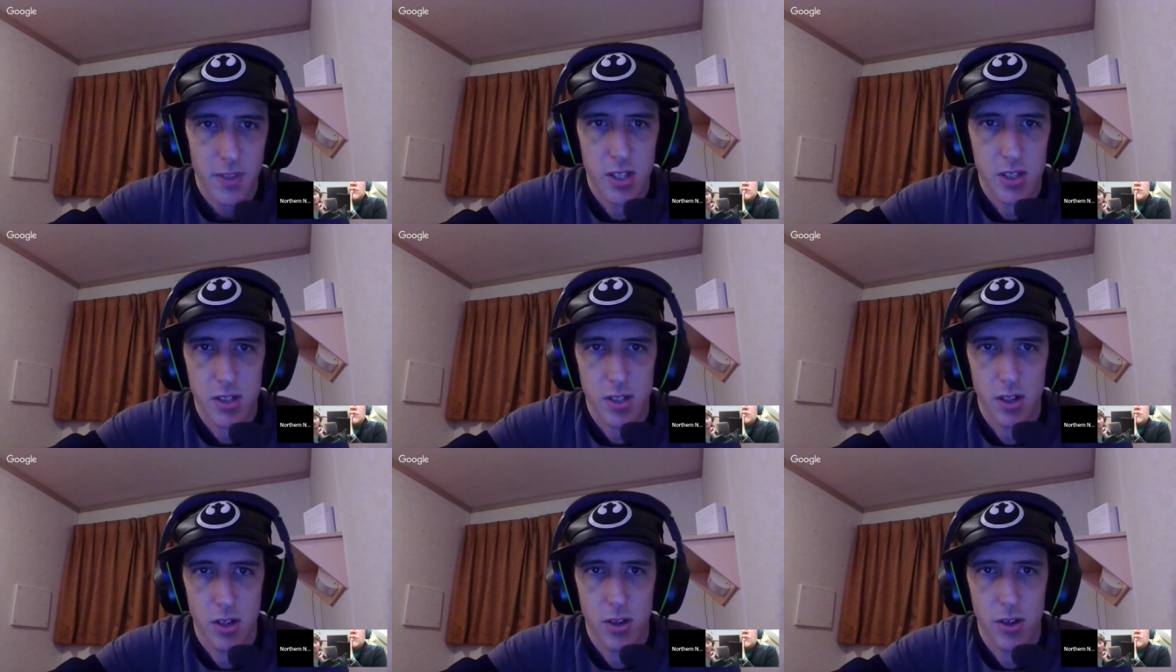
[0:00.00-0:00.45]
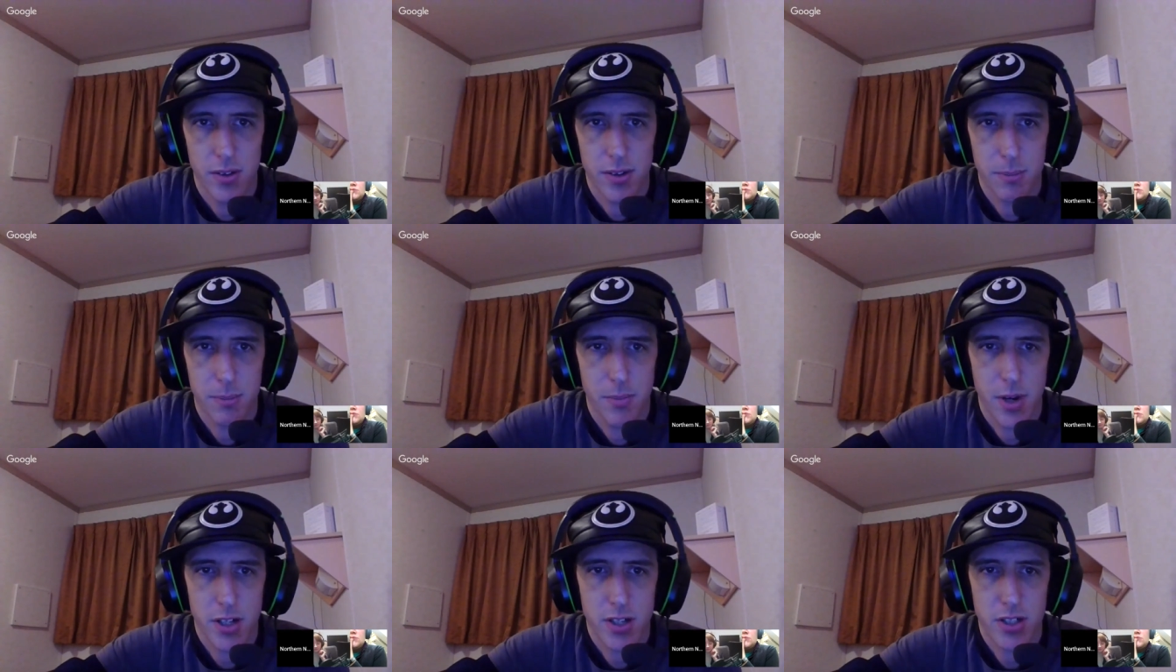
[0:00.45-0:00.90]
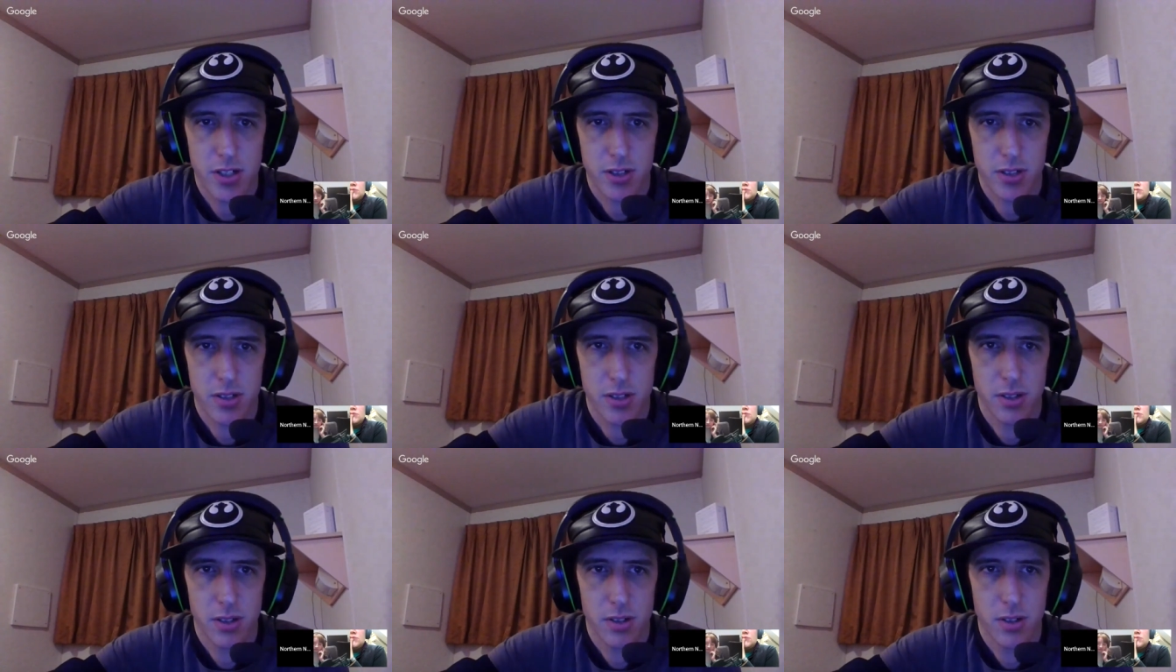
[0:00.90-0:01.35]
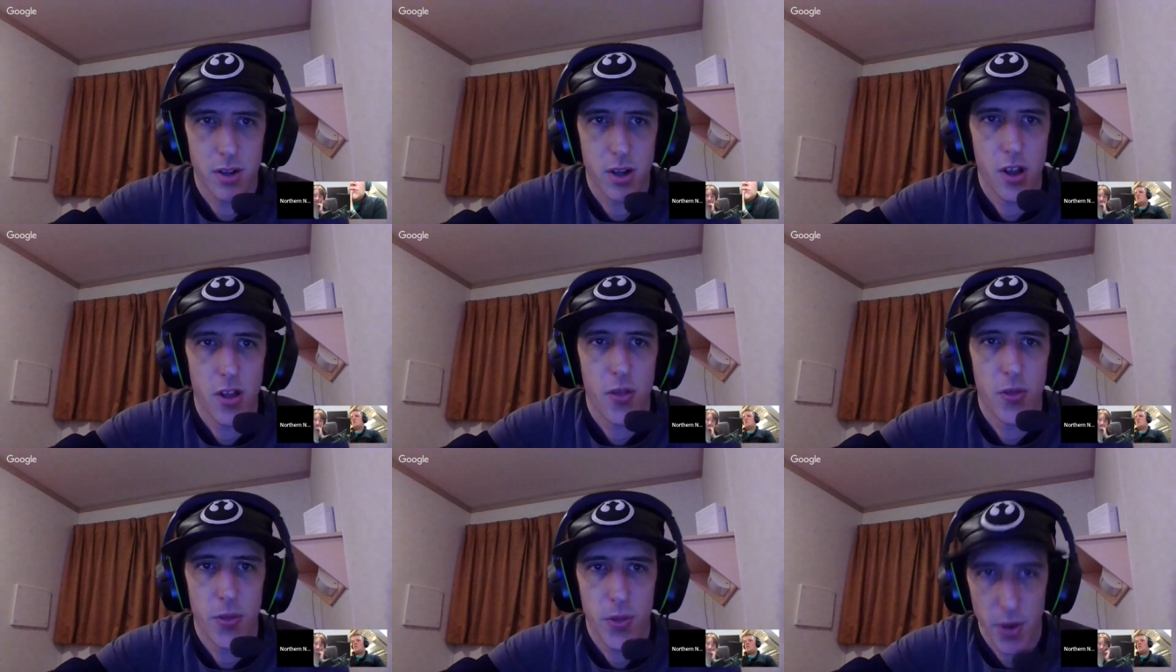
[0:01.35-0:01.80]
So March
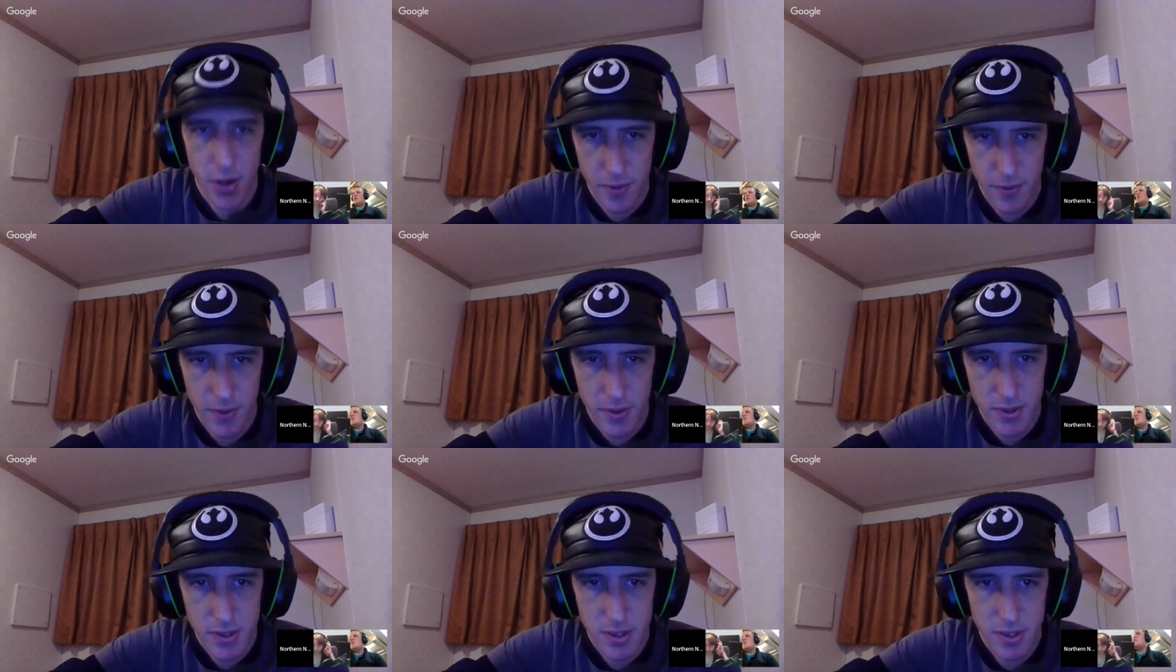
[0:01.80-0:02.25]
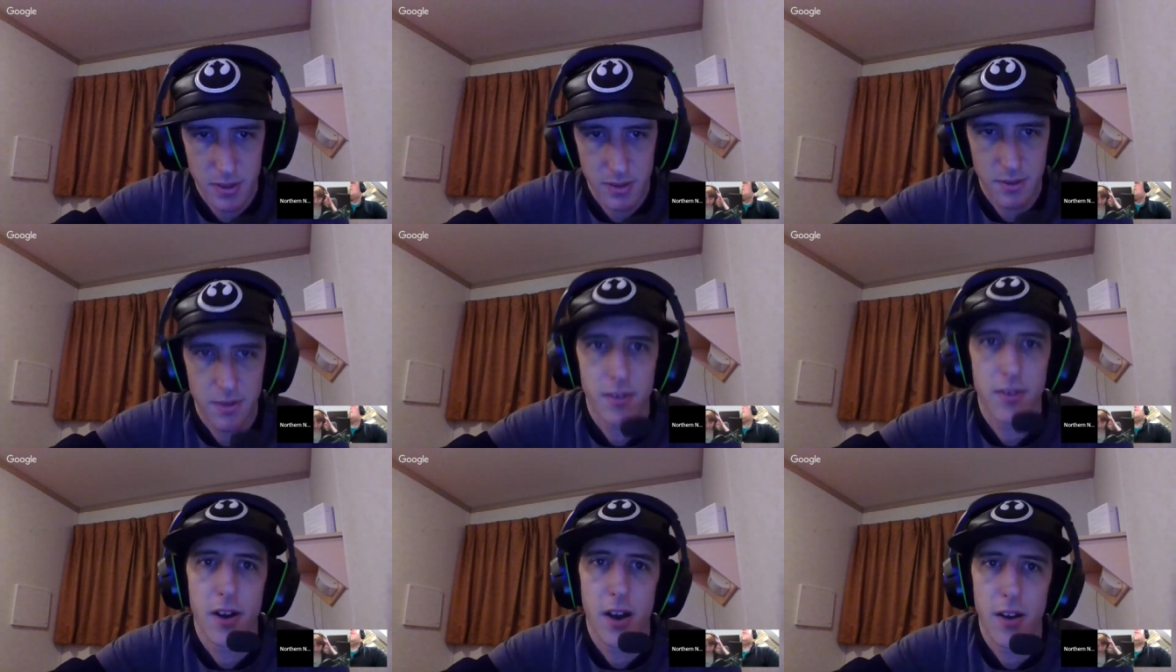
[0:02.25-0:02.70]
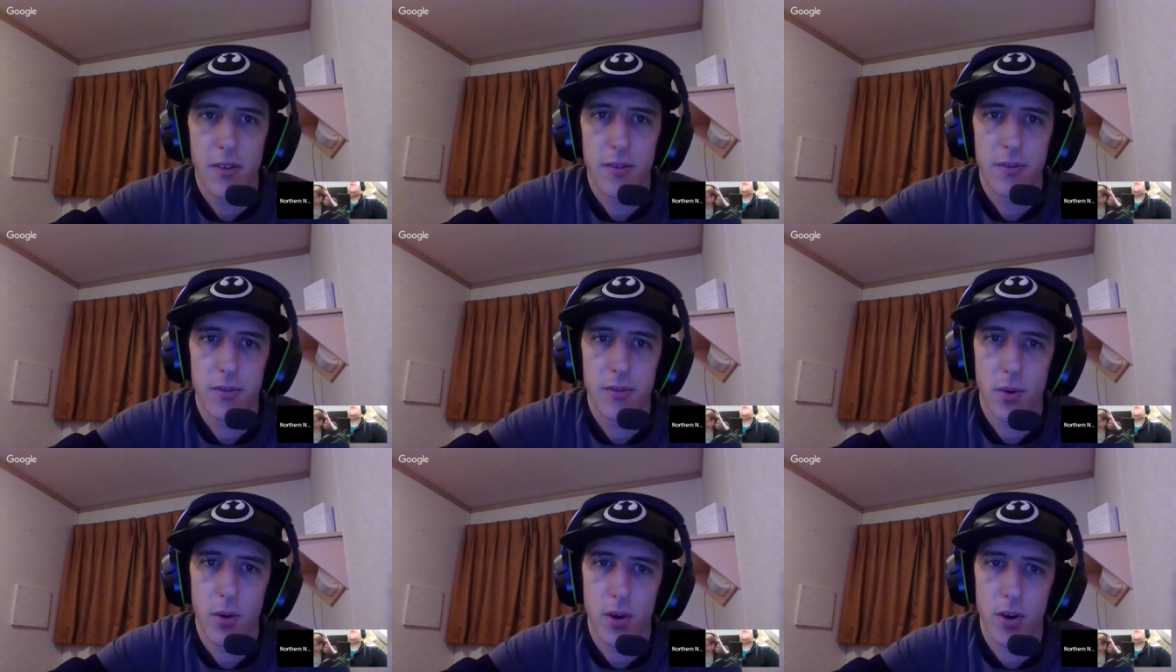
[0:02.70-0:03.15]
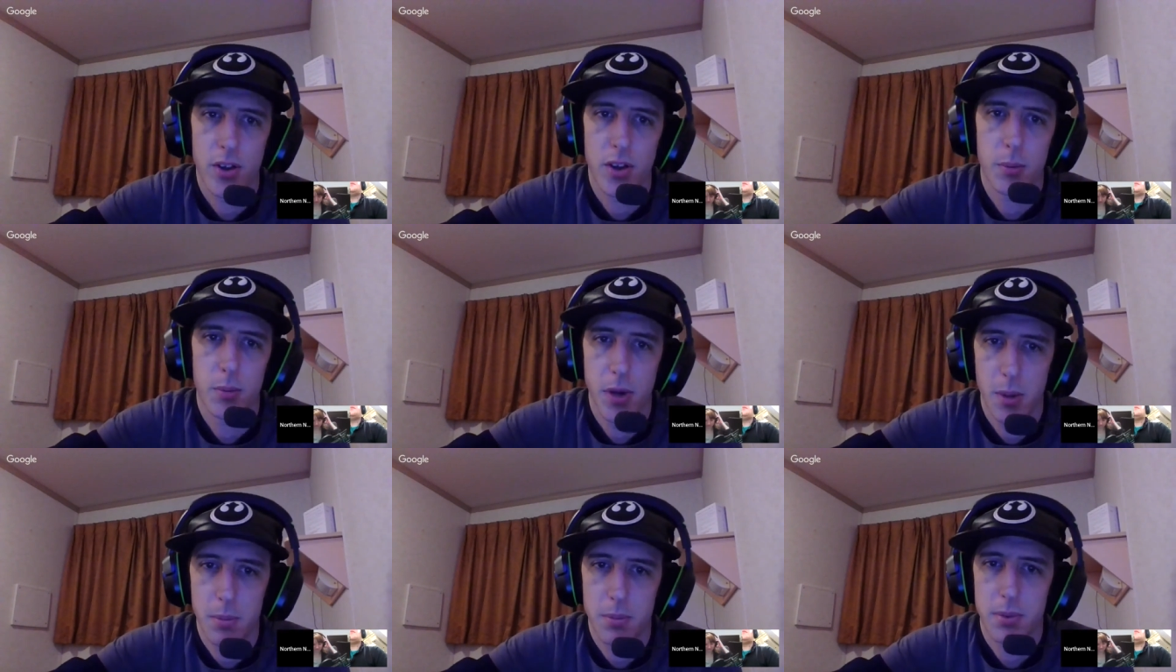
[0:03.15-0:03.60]
31st for
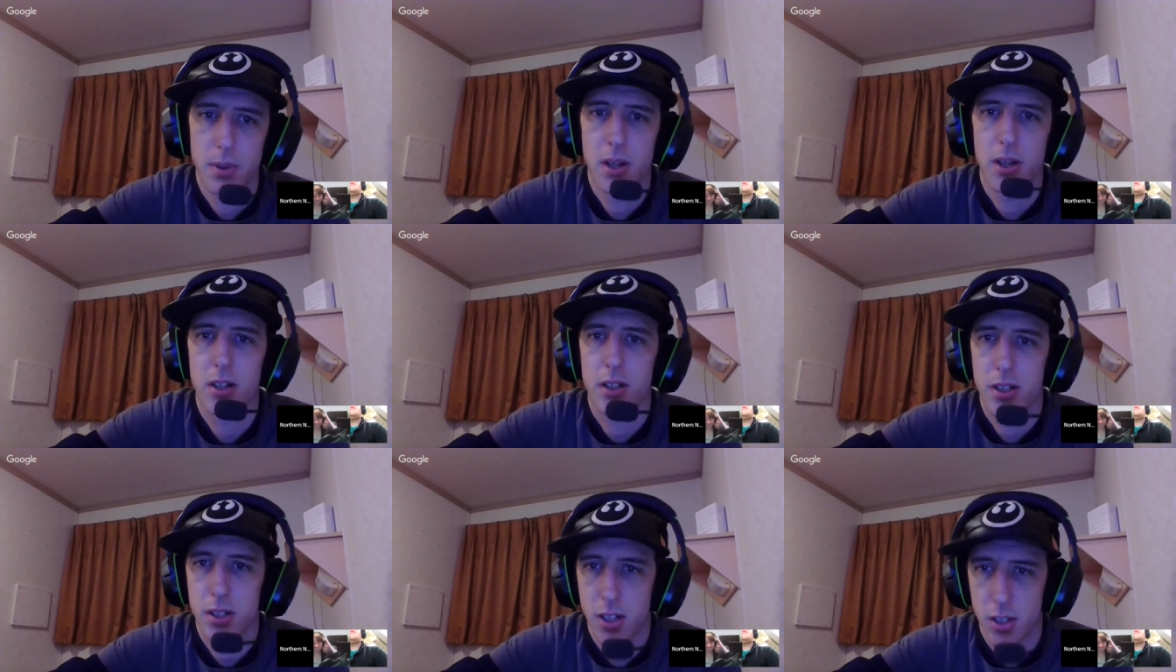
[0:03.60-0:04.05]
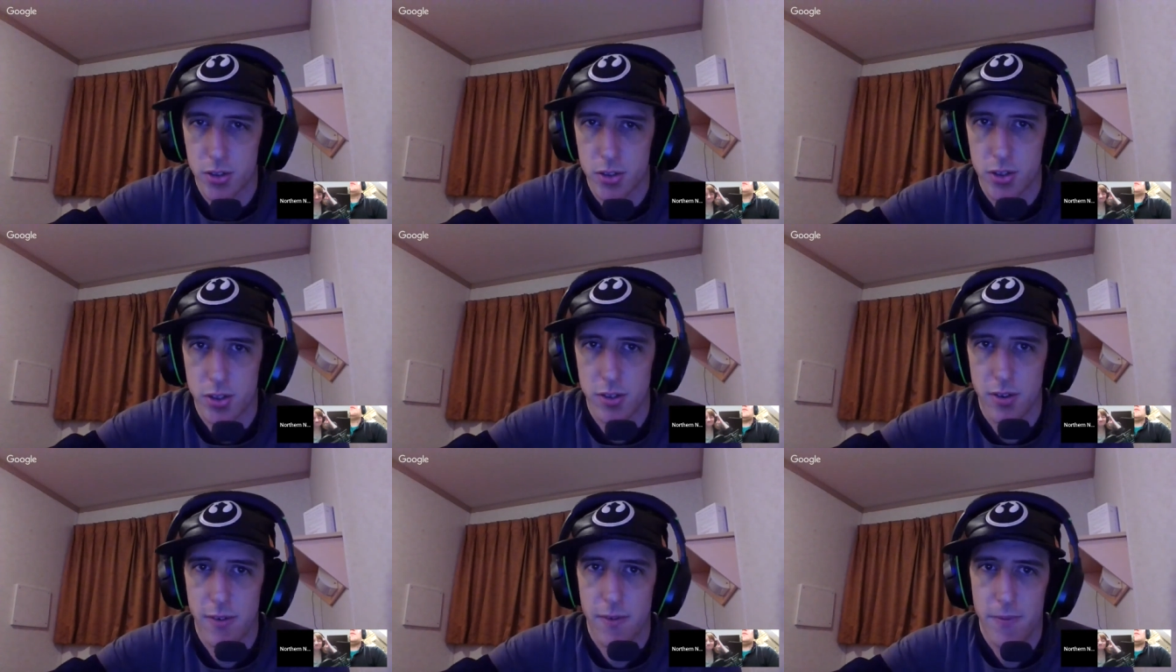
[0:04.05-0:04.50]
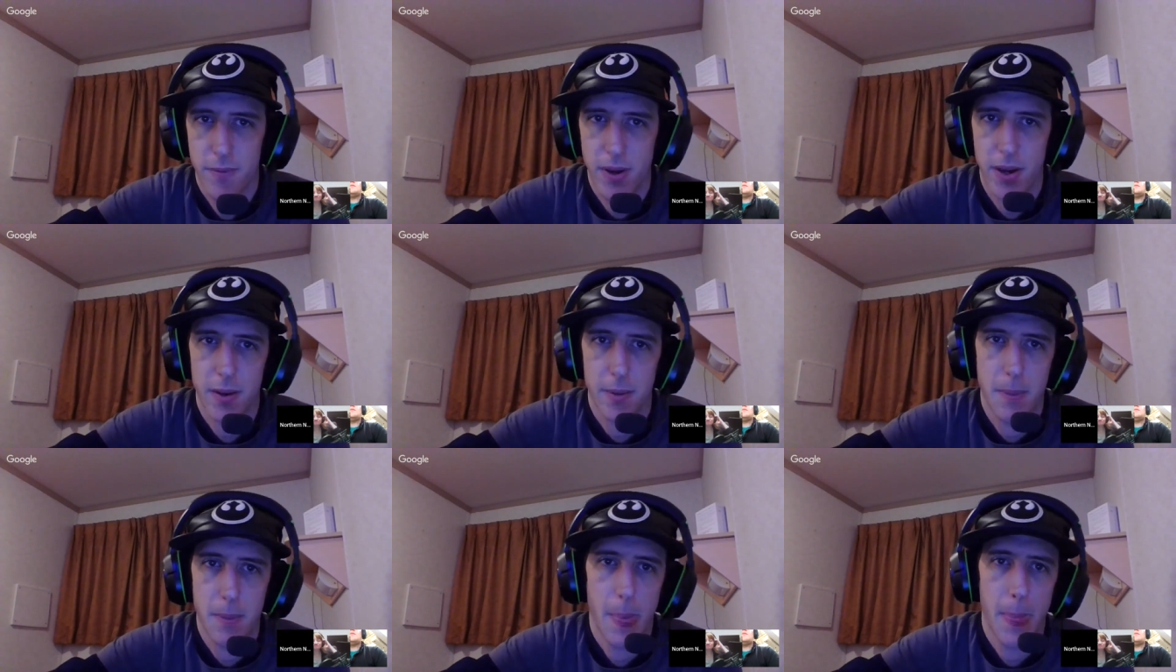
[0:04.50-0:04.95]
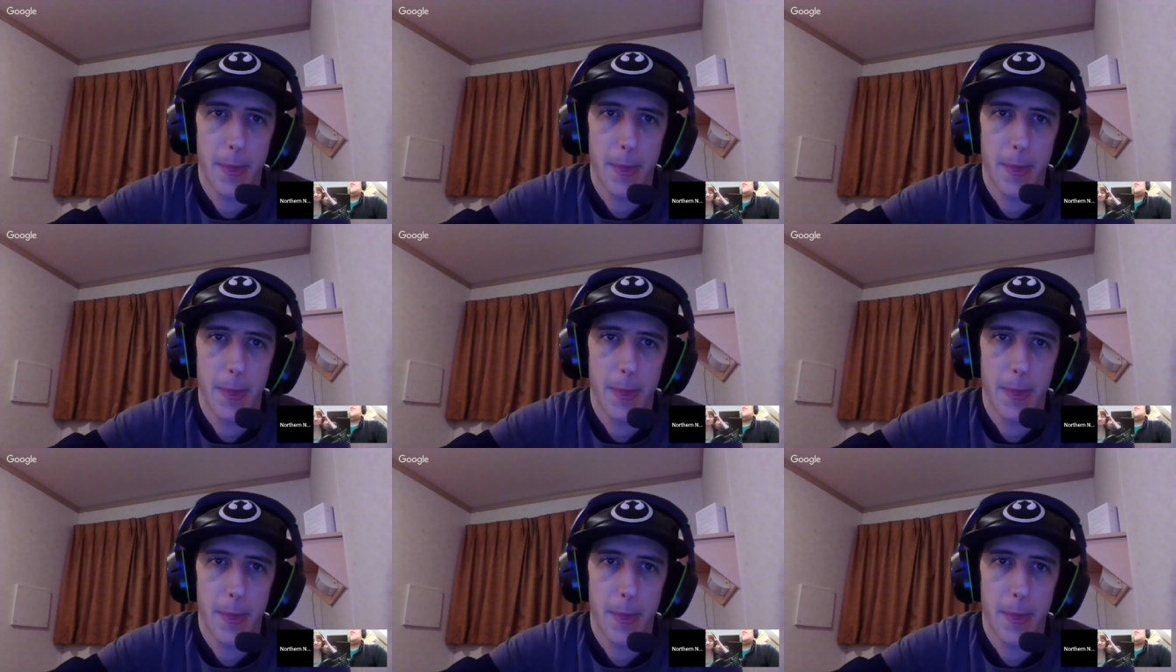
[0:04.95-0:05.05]
the Pop Culture Fair.